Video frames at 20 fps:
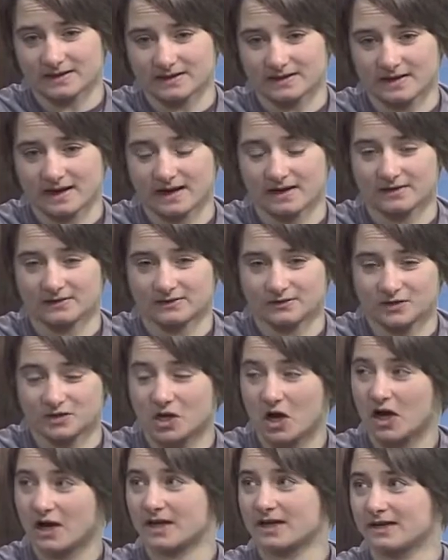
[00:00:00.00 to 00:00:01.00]
kind of
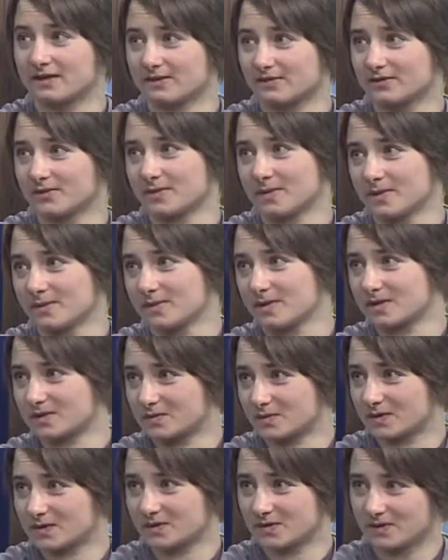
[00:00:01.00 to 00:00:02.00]
shocking for me because
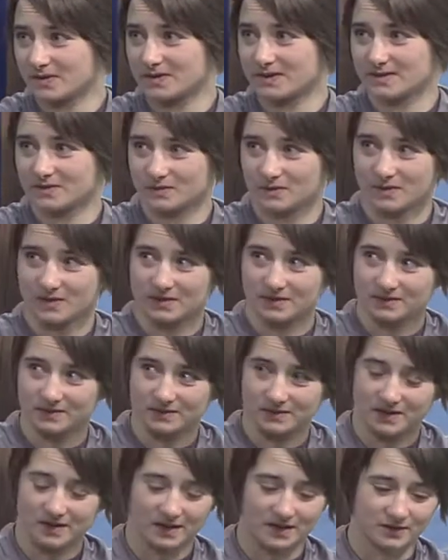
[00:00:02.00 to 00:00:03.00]
we were doing this one
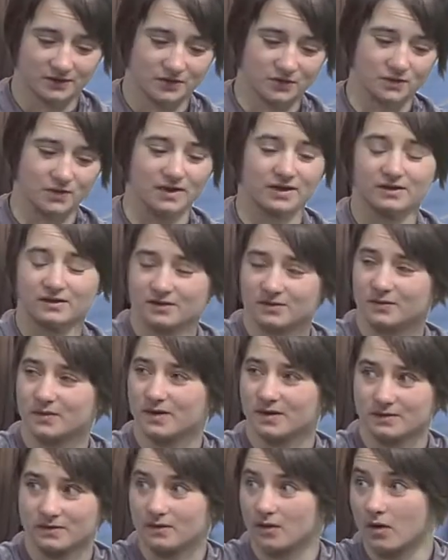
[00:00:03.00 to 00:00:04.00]
drill that
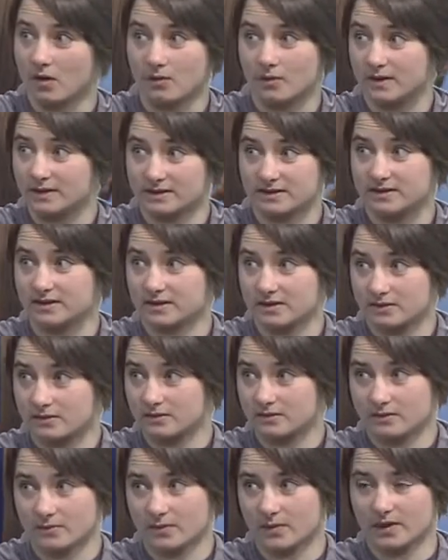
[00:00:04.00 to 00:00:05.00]
we always
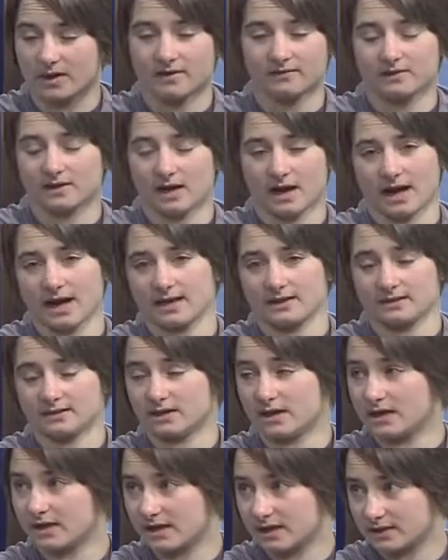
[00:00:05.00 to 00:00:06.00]
do, but I hadn't
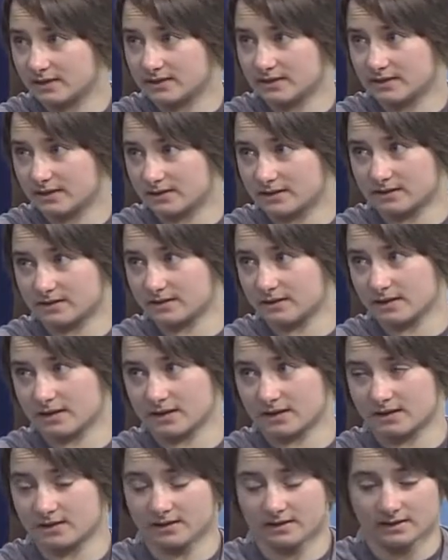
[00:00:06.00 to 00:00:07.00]
done it since
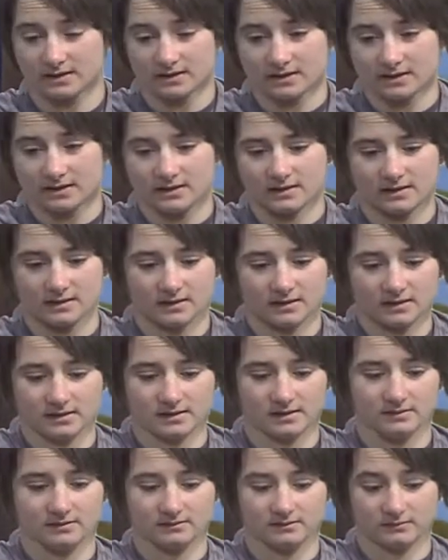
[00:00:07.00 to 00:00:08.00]

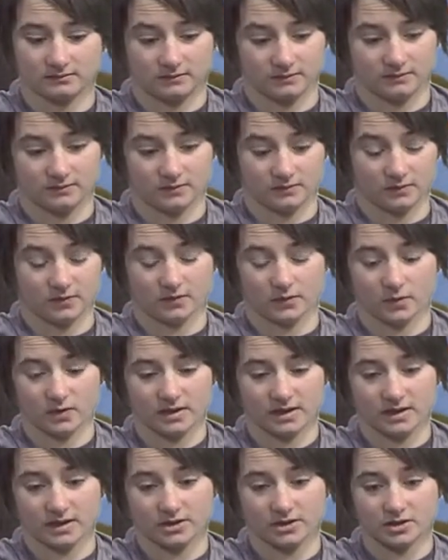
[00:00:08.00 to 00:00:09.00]

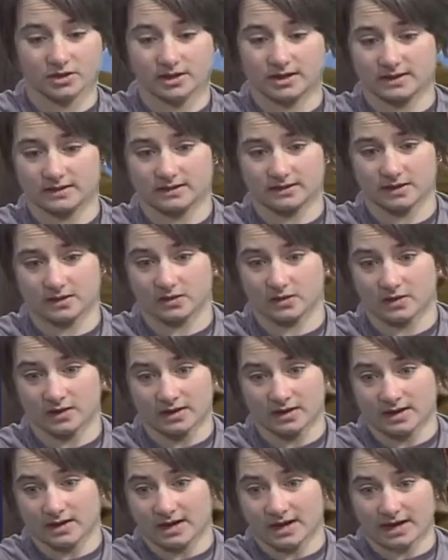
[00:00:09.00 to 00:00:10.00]
before the injury. So
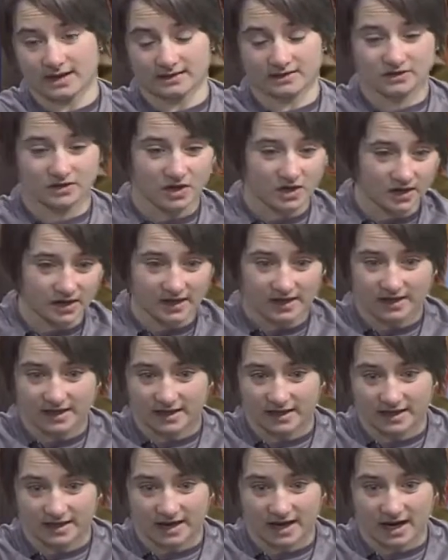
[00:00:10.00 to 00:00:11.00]
I
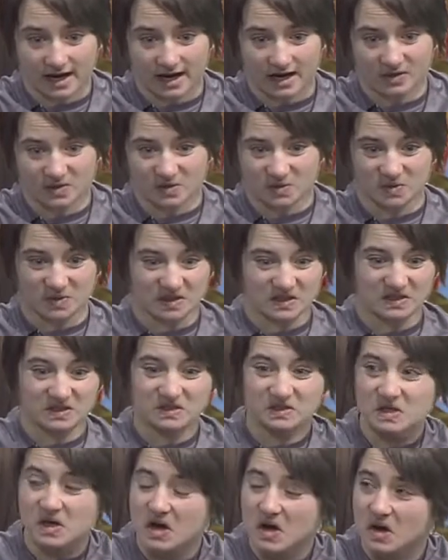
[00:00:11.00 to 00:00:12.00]
started and I was really
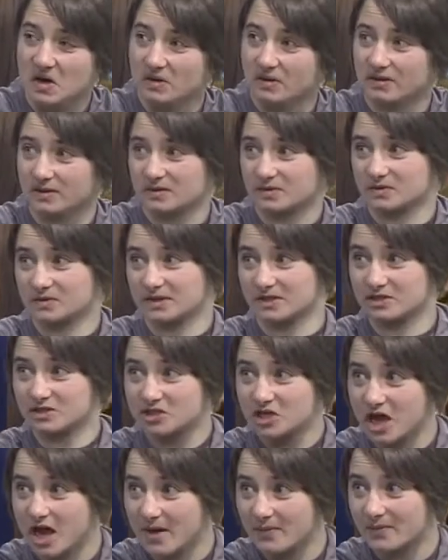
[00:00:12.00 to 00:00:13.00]
slow and I was really
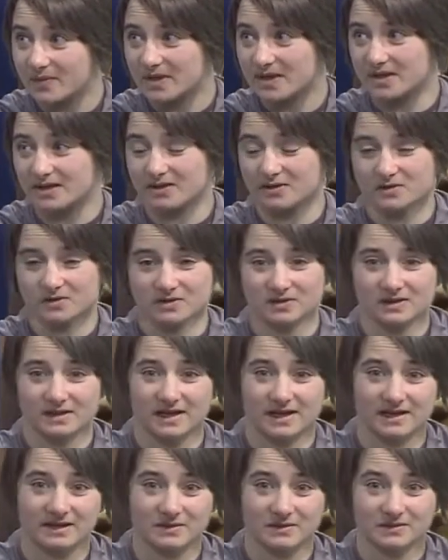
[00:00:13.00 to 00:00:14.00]
choppy, and those are
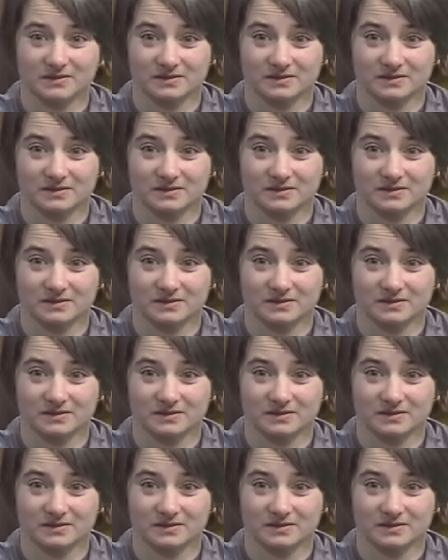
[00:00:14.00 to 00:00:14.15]
like